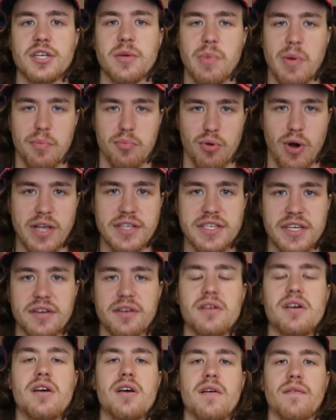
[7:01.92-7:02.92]
to be
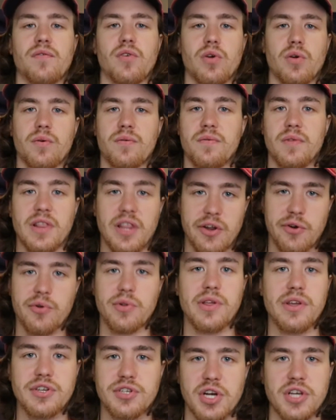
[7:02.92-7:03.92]
present for
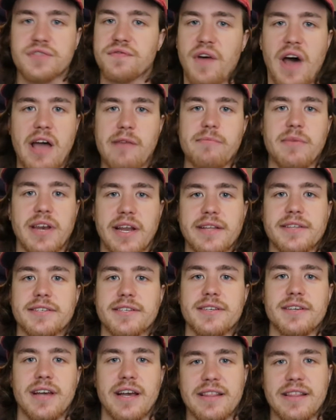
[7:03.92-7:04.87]
literally just 5 minutes.